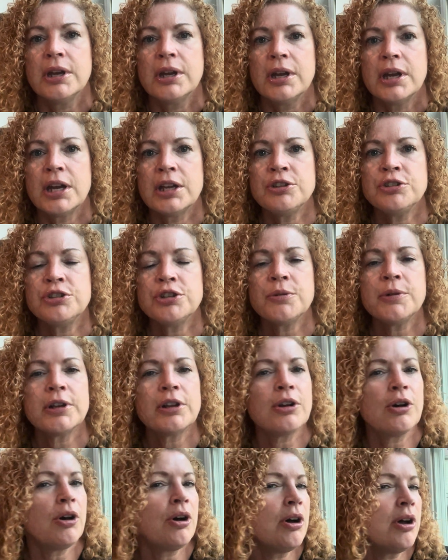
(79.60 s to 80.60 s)
And so it
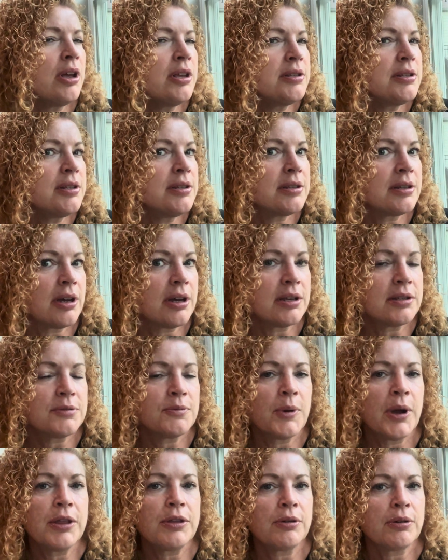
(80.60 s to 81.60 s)
causes us,
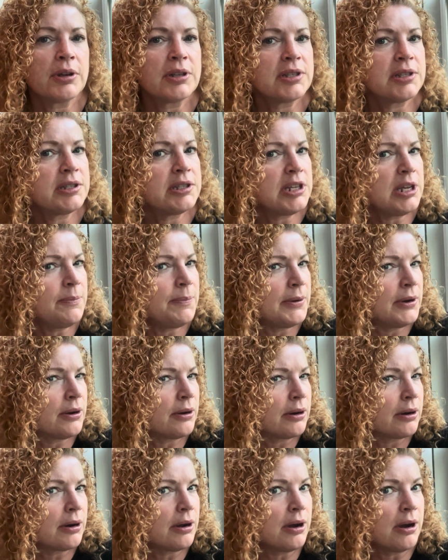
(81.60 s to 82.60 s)
whether it's deep in
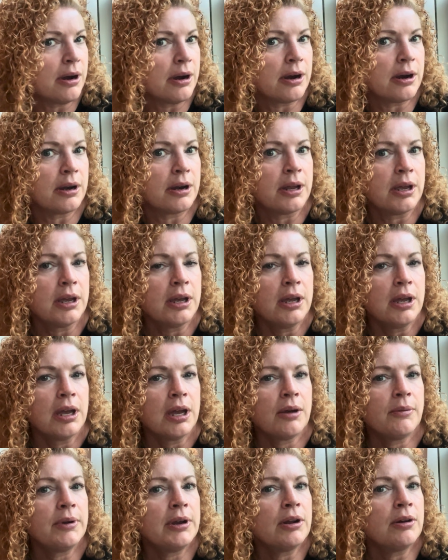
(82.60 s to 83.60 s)
our heart
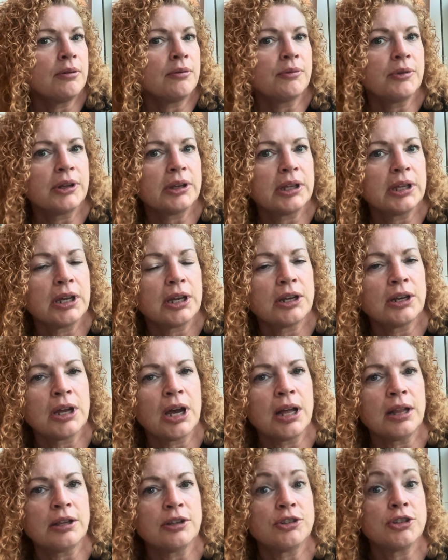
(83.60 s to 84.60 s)
and we don't really
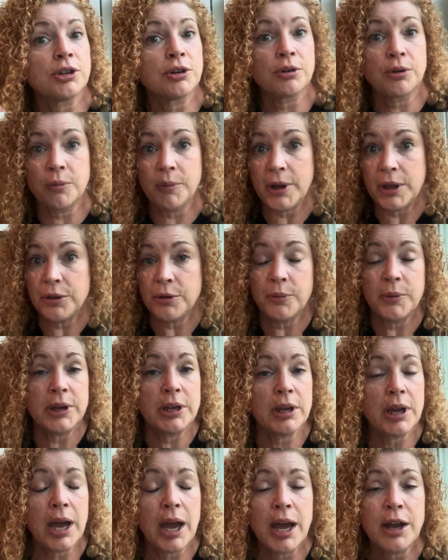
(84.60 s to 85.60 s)
acknowledge it, or whether
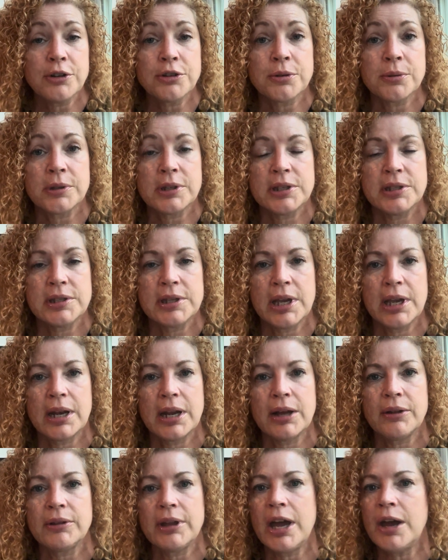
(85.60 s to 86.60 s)
we actually say it
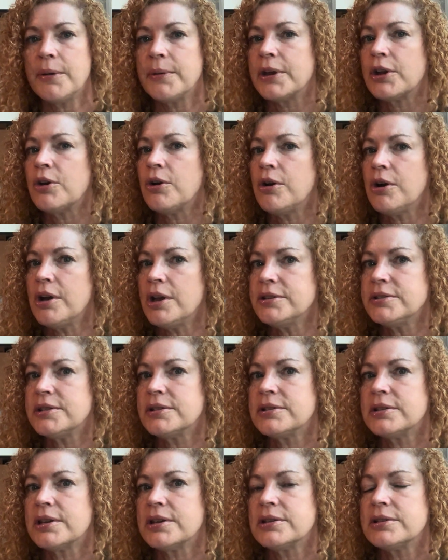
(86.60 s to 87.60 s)
out loud, it
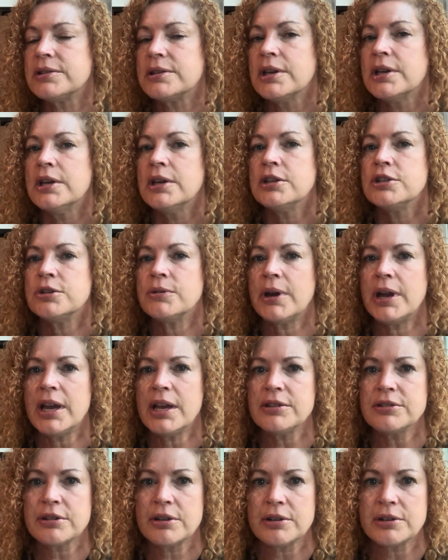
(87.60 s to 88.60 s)
causes us to
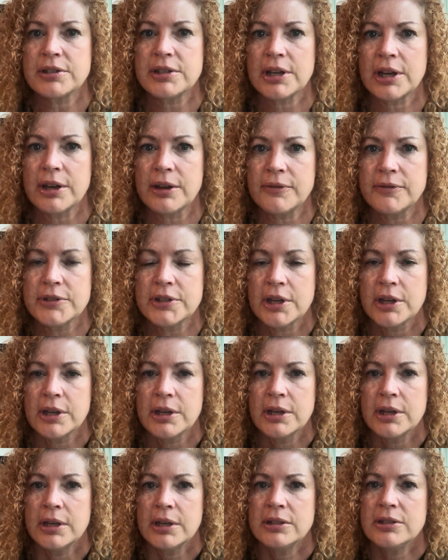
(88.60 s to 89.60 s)
ask ourselves,
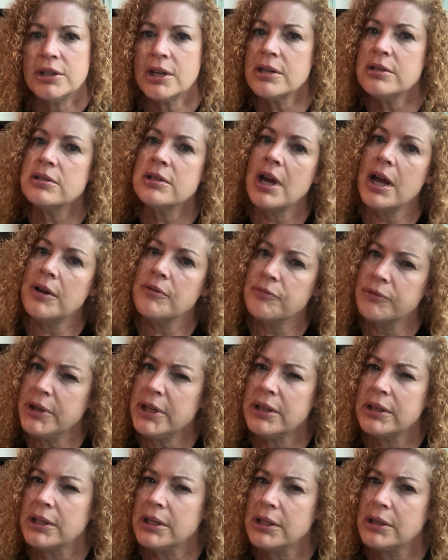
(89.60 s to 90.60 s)
does God
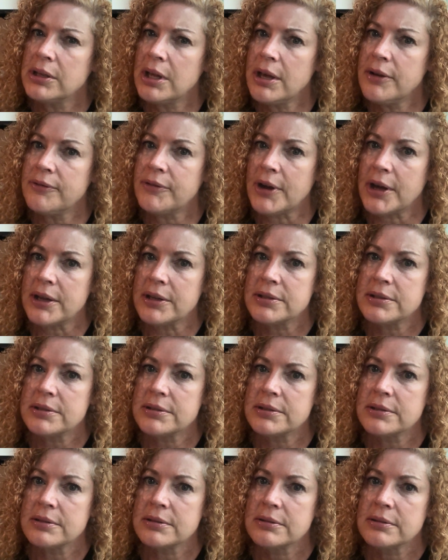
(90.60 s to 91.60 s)
really love us?